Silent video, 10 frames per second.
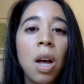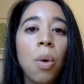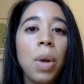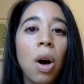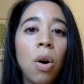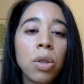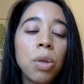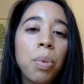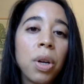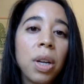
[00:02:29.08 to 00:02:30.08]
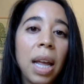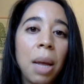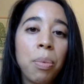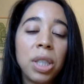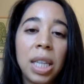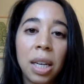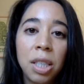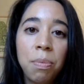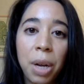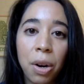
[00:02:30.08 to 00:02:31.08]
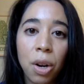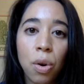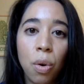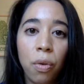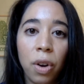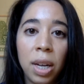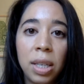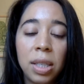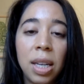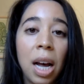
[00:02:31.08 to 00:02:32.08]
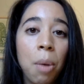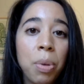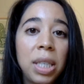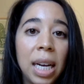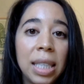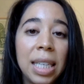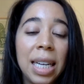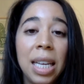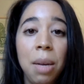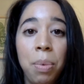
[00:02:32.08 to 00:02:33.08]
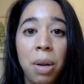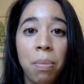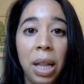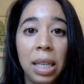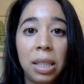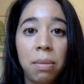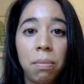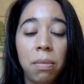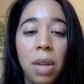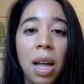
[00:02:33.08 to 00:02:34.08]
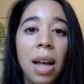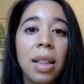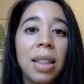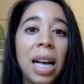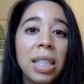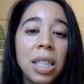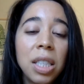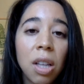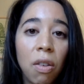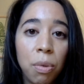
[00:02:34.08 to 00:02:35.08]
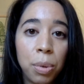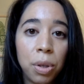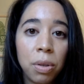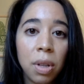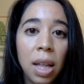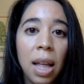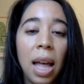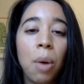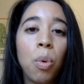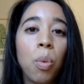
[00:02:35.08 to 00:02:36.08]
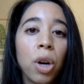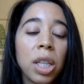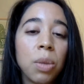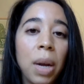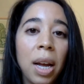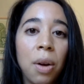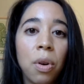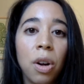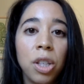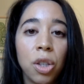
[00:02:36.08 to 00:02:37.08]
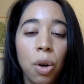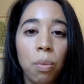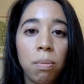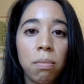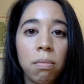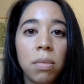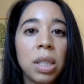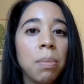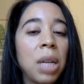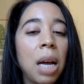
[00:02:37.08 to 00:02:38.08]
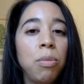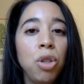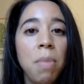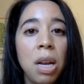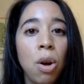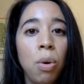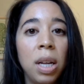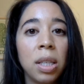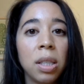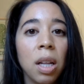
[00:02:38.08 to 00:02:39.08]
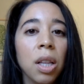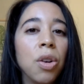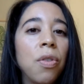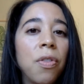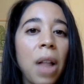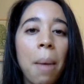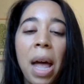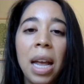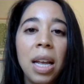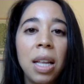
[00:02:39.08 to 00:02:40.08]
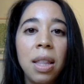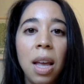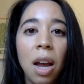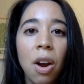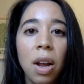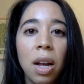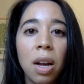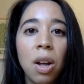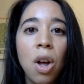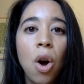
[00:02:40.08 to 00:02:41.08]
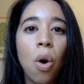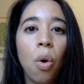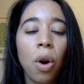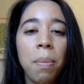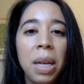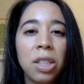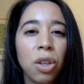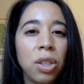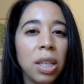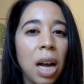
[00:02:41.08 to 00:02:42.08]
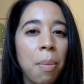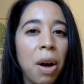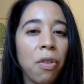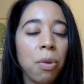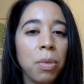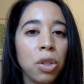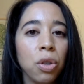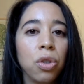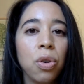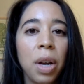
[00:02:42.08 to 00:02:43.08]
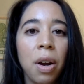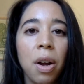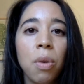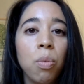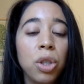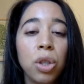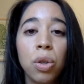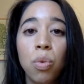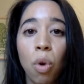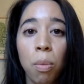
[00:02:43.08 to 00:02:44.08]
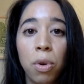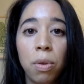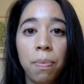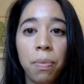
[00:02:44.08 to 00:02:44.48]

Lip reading: We also put a protective barrier over it to help protect it and keep it in place. That's dissolvable and will work its way out on its own. Sometimes you may notice a little flap hanging in the area, or it may start to come out from the surgical area, which is normal.